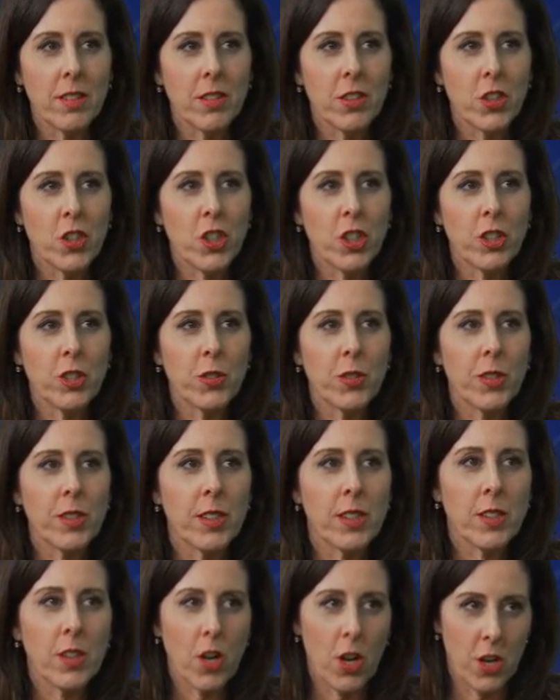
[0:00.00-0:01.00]
the
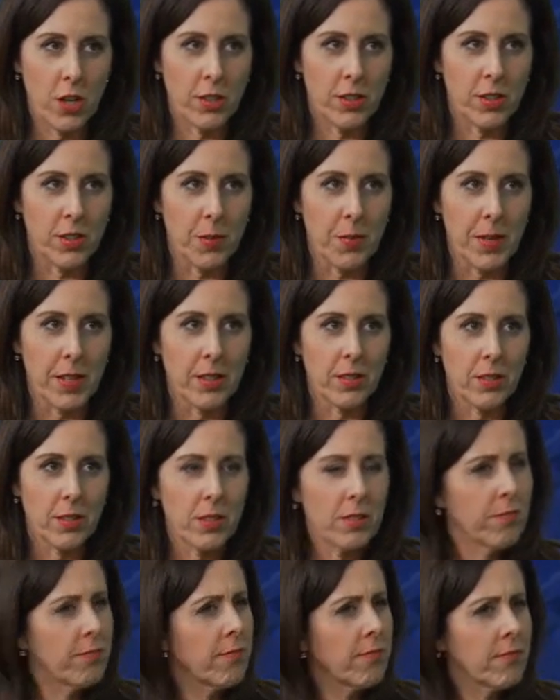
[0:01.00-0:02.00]
children's arts
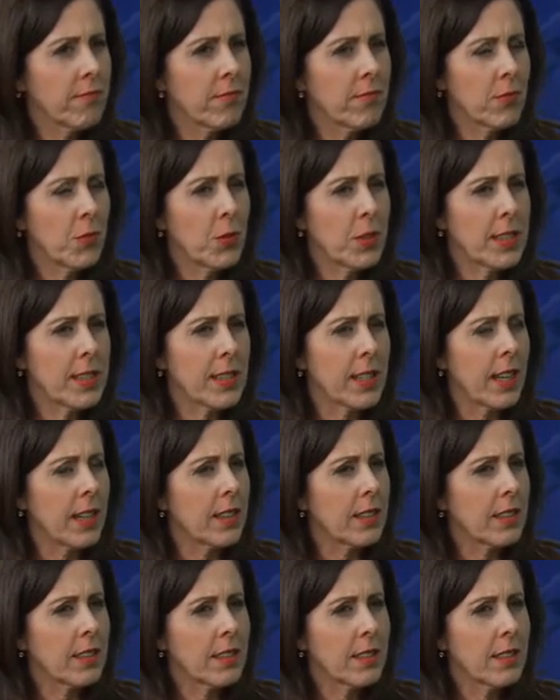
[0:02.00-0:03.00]
amount. What's that?